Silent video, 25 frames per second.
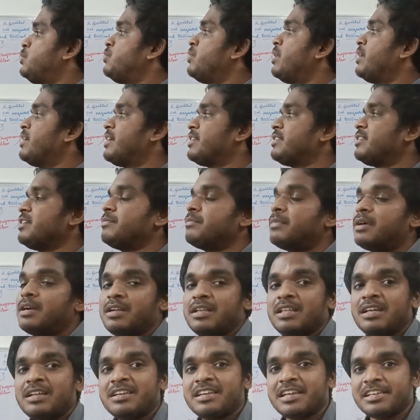two are nothing
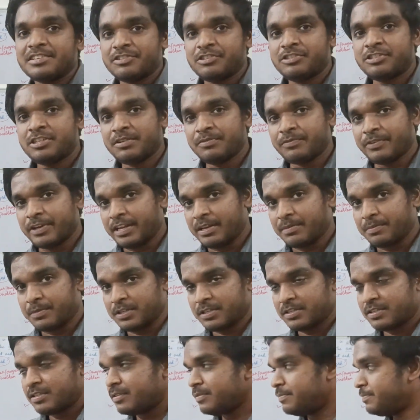but the decision
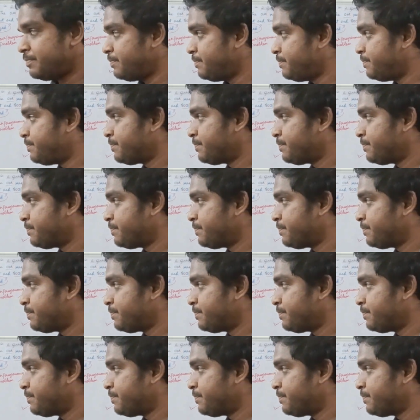variables.